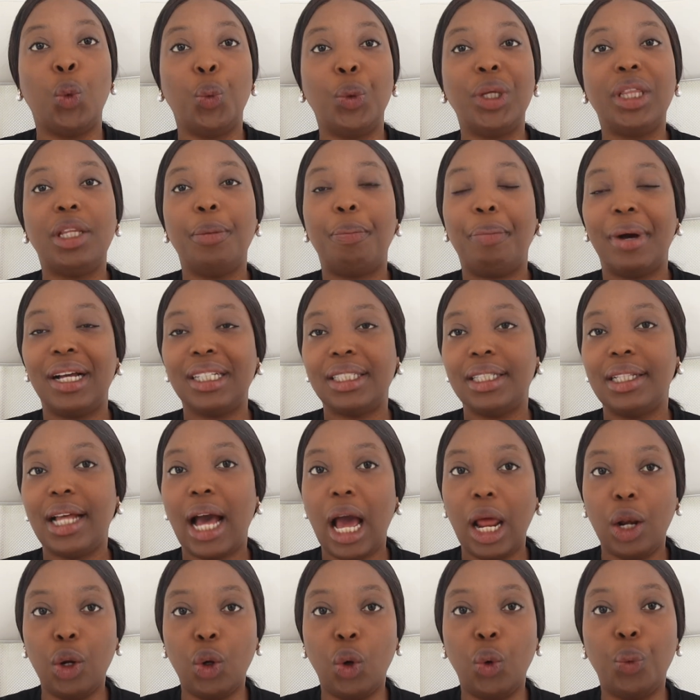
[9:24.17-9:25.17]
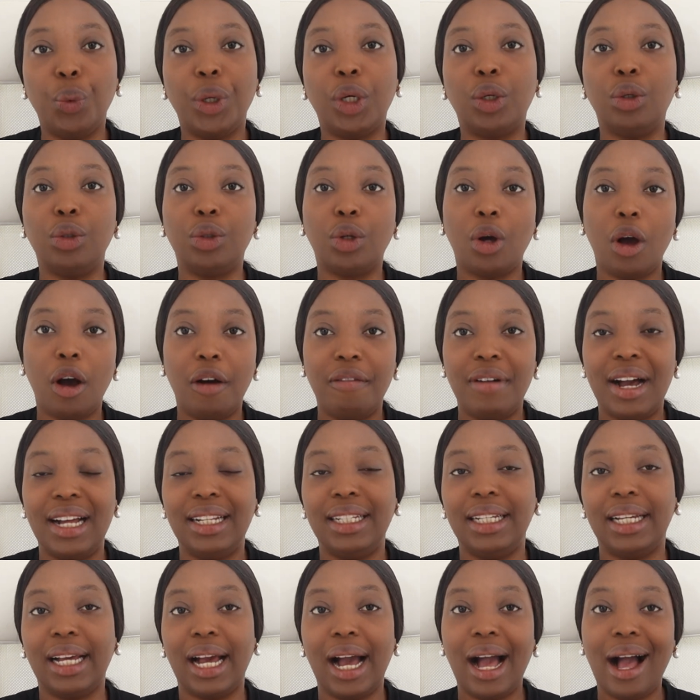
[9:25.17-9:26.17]
With the personal loan, we could cover
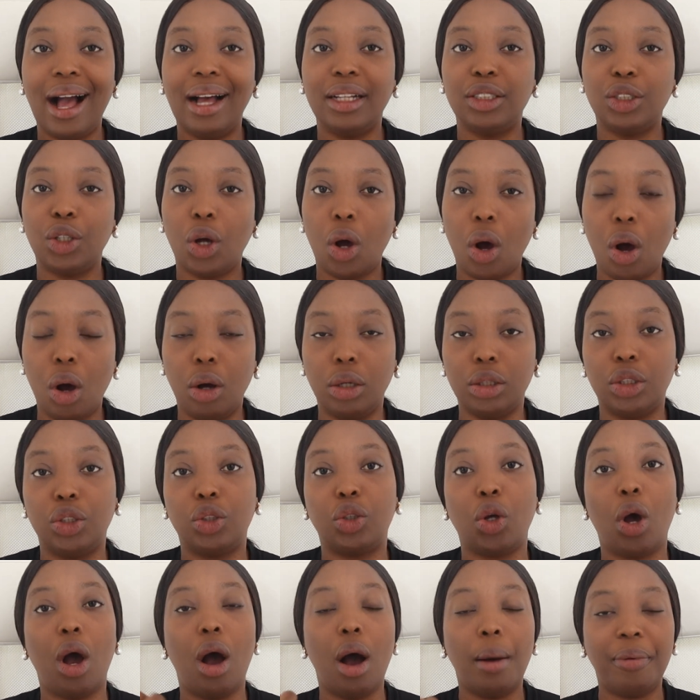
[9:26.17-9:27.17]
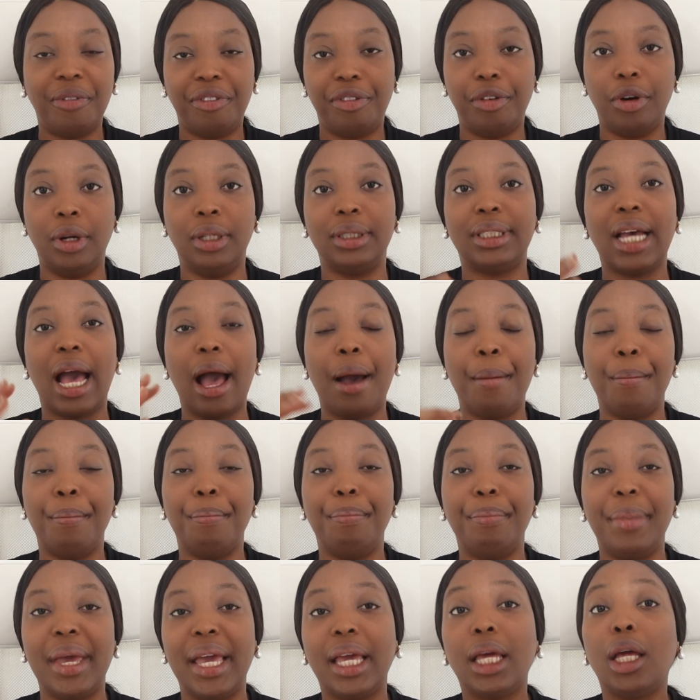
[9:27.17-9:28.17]
the car's cost upfront
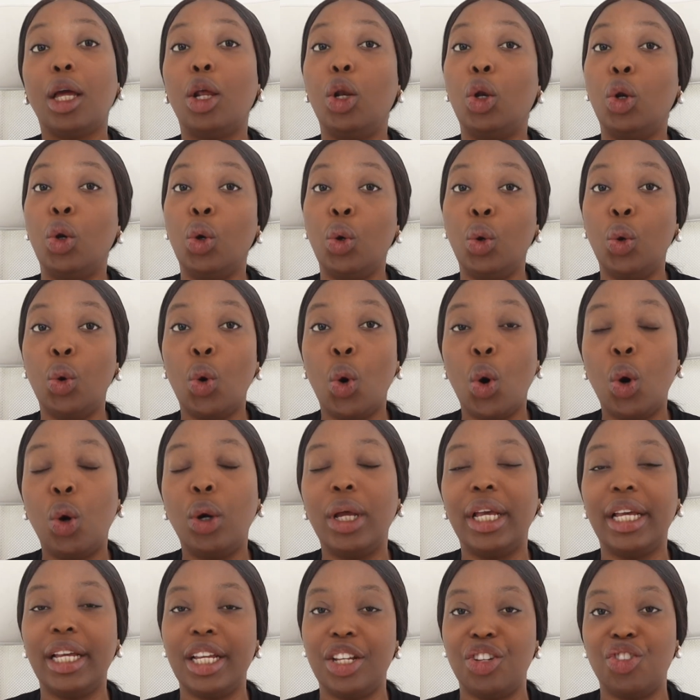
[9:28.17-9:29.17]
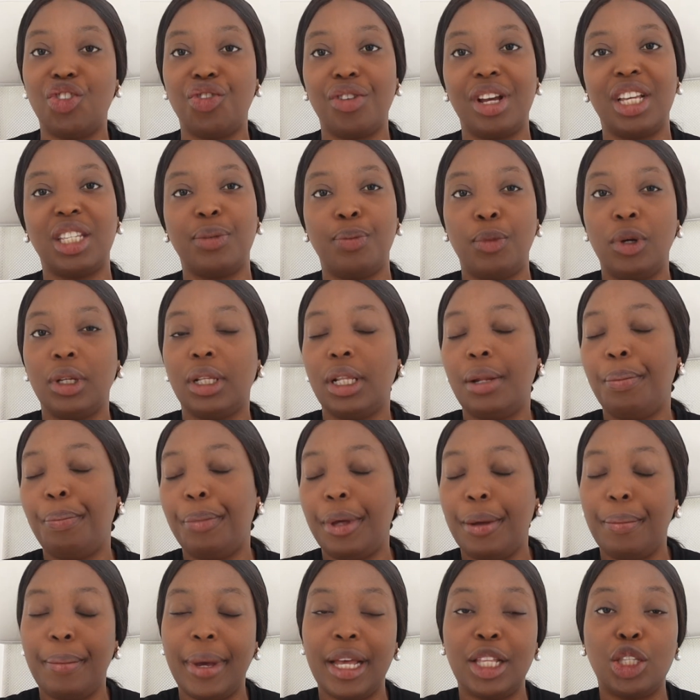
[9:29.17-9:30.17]
and make low interest monthly
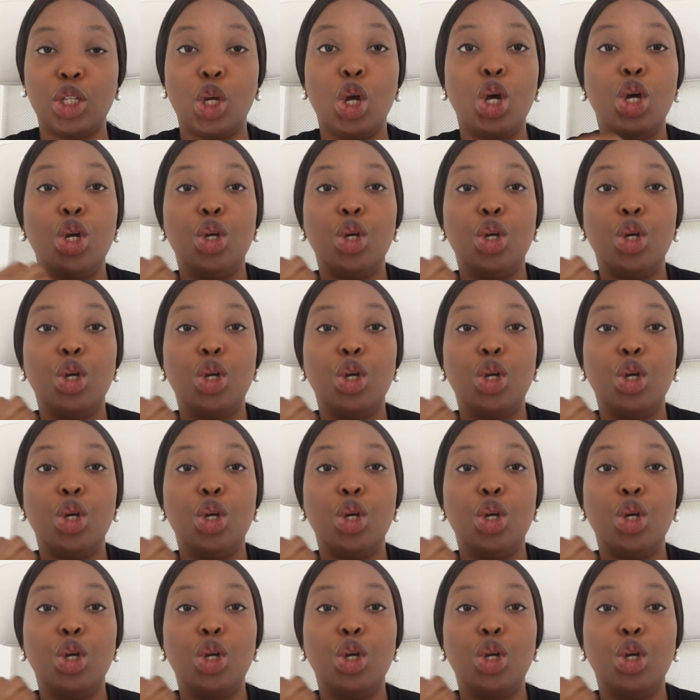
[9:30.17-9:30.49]
payments